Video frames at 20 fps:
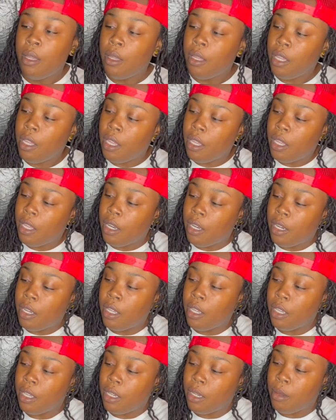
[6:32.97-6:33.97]
And
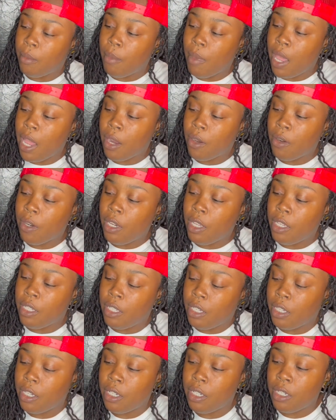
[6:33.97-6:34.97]
the mag release,
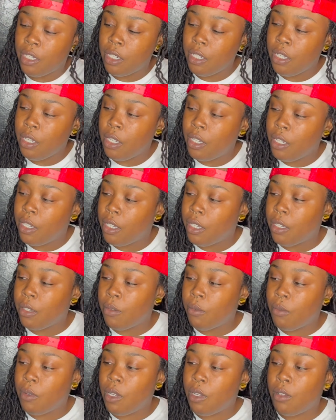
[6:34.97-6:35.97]
it should,
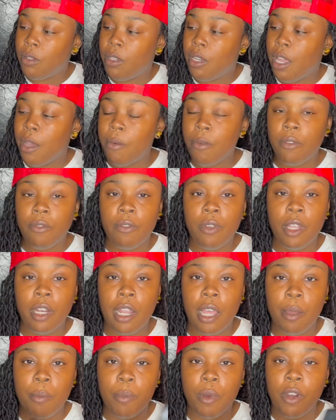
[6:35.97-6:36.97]
well, that one fell
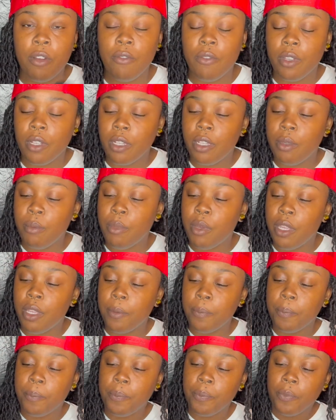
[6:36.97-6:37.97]
out perfectly, but
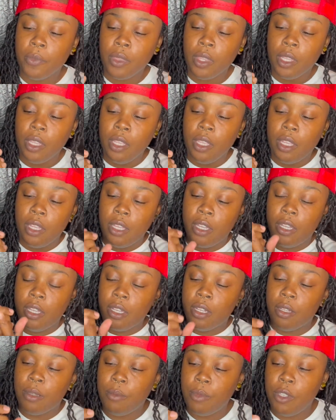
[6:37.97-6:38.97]

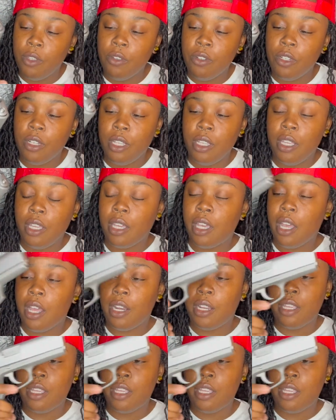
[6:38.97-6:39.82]
usually it kind of